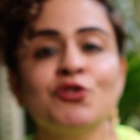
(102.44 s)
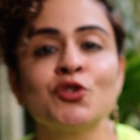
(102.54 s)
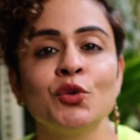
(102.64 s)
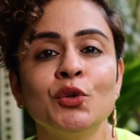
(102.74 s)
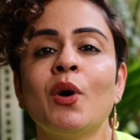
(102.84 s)

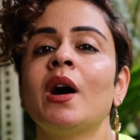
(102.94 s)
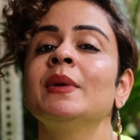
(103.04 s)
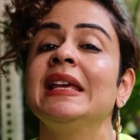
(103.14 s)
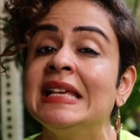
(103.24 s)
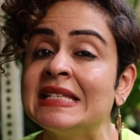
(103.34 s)
show you how
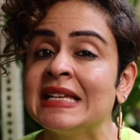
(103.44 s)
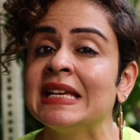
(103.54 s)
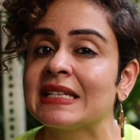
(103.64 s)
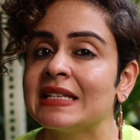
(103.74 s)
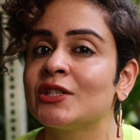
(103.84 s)
easy
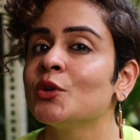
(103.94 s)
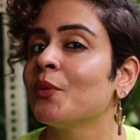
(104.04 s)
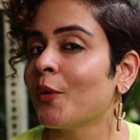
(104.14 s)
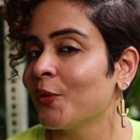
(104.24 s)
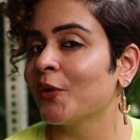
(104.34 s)
it is to
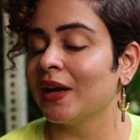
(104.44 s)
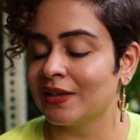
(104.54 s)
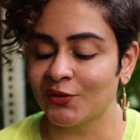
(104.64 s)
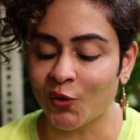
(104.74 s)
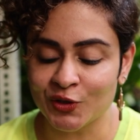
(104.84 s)
propagate
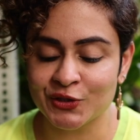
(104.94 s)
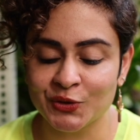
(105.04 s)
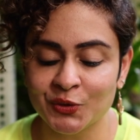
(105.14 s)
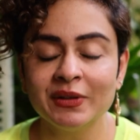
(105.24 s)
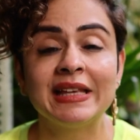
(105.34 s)
and
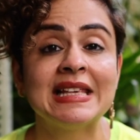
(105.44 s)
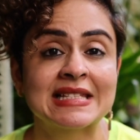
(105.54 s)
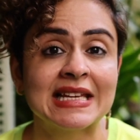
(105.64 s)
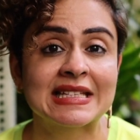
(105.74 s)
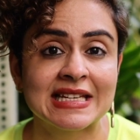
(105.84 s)
also
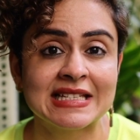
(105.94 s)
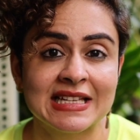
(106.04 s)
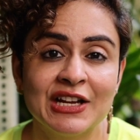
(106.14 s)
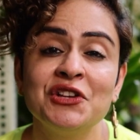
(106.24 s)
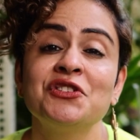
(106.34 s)
easy it is
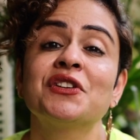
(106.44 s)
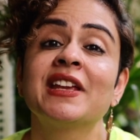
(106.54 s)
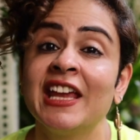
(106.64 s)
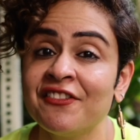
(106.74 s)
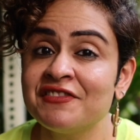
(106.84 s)
to
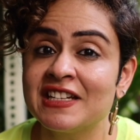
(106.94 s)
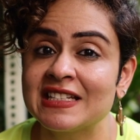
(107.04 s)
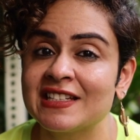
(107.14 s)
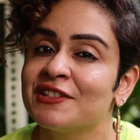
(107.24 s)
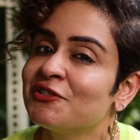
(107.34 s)
gift
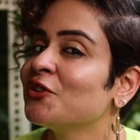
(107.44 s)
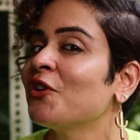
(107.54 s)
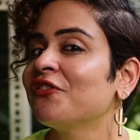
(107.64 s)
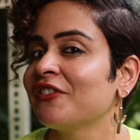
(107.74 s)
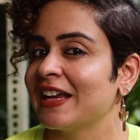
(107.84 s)
it to your
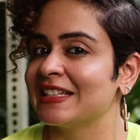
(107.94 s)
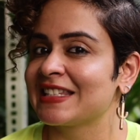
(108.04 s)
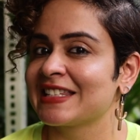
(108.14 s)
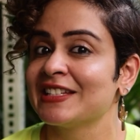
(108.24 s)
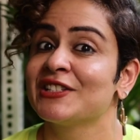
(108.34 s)

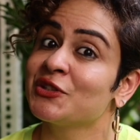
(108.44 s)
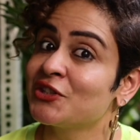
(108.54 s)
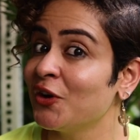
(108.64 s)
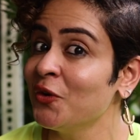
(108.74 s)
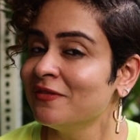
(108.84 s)
friends. So
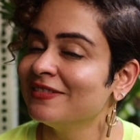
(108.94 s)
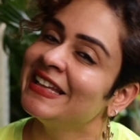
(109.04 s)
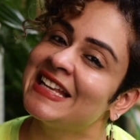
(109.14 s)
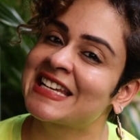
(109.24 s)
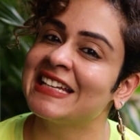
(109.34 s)
chalo,
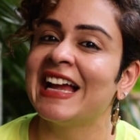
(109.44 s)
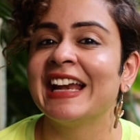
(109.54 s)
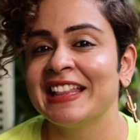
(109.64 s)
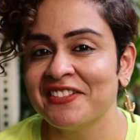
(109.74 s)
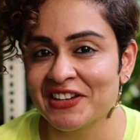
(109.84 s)
let's get ahead
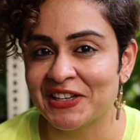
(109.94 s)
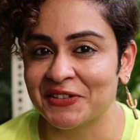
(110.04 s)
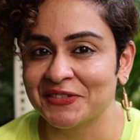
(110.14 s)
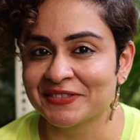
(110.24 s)
in the video.